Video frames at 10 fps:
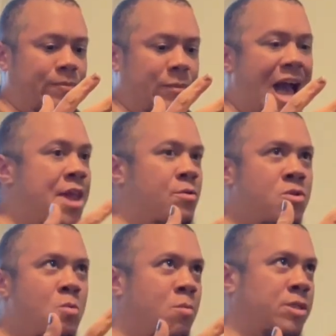I don't
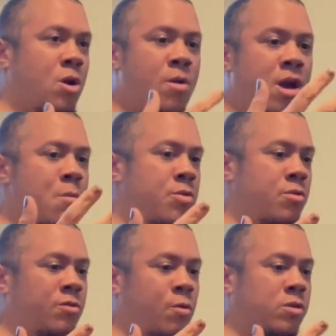know what was going on with
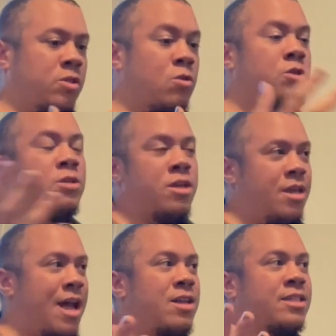those folks socially
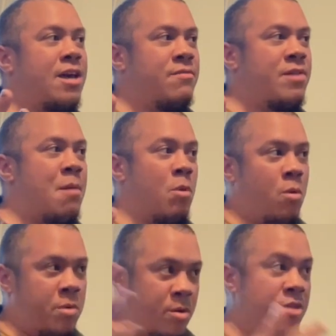outside of that, but
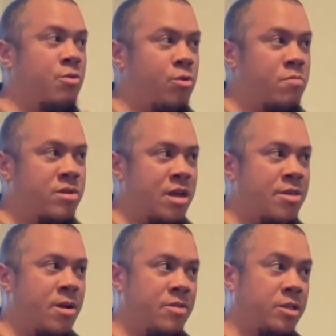when we were in the room
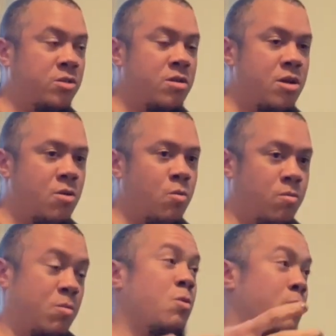together in the studio,
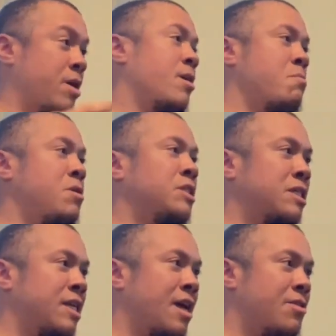we were working on music
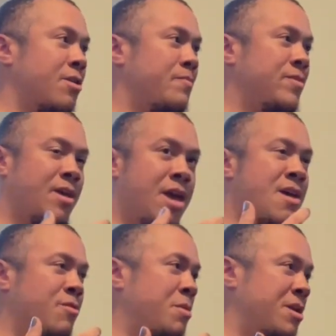together, and
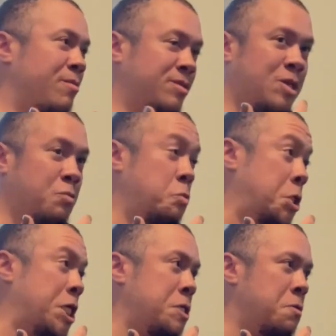everybody was like
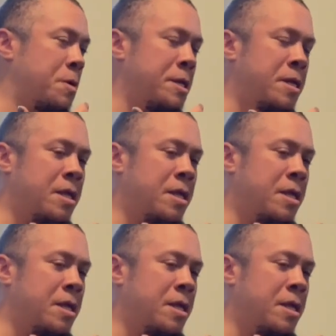really into it.